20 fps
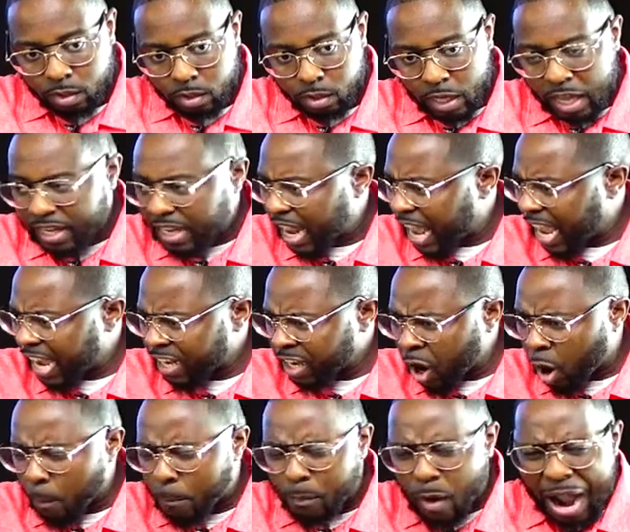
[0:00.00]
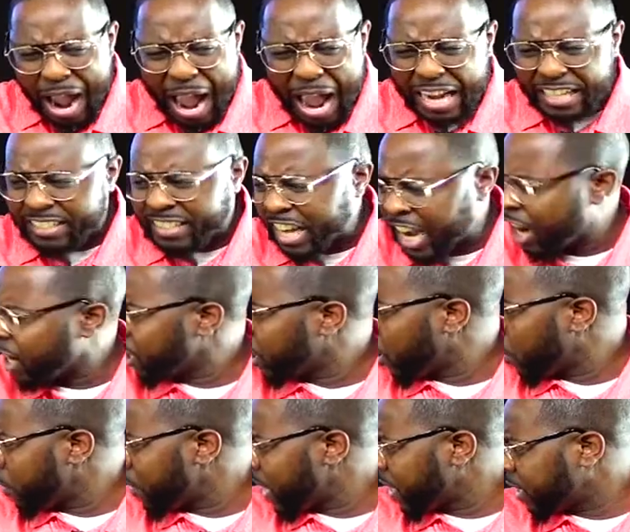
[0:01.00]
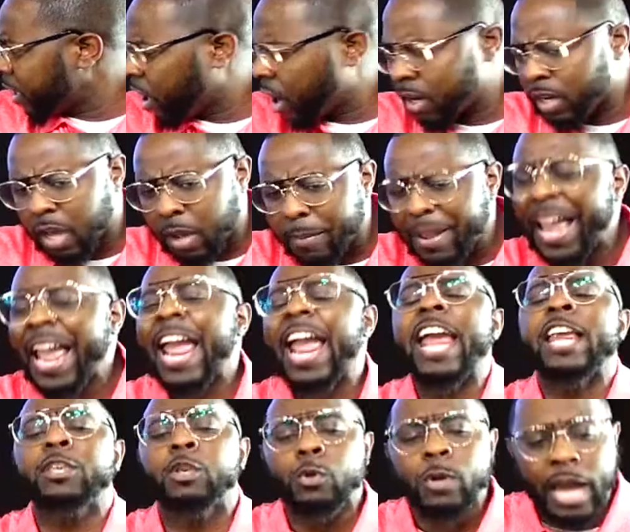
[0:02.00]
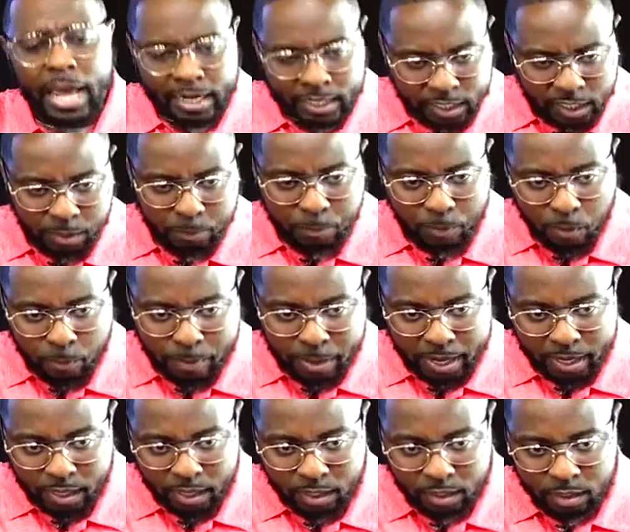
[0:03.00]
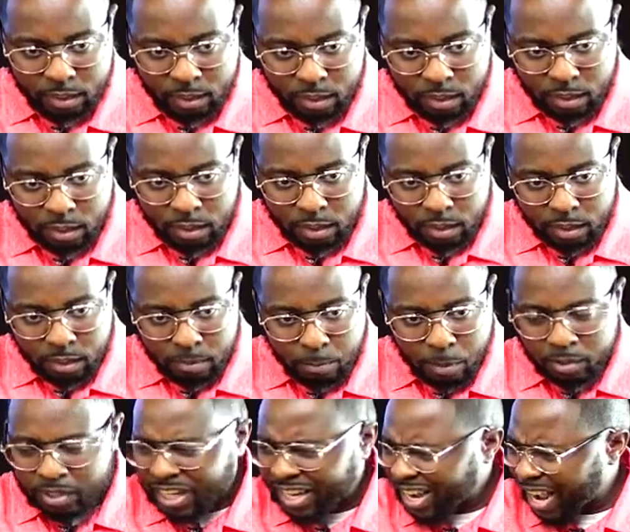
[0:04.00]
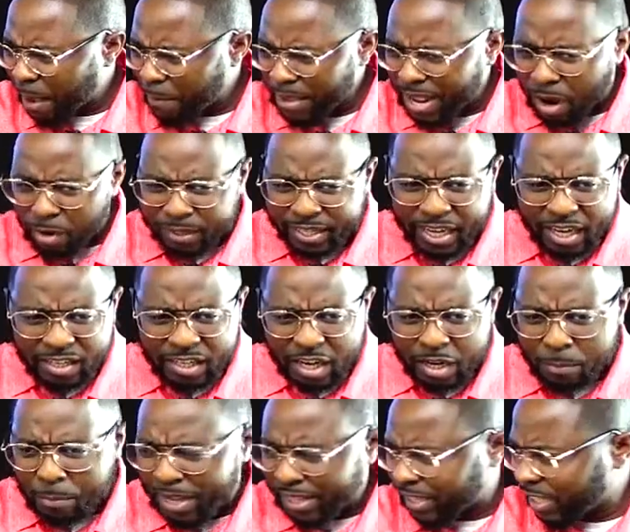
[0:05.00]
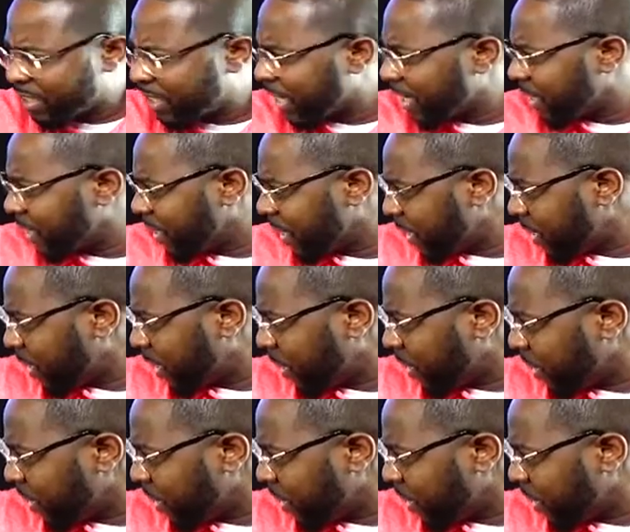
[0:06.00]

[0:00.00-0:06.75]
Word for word: That's how I go, boy. I tear your butt darn up, and you gotta keep obeying. Most of God, man, I don't care nothing about this existence.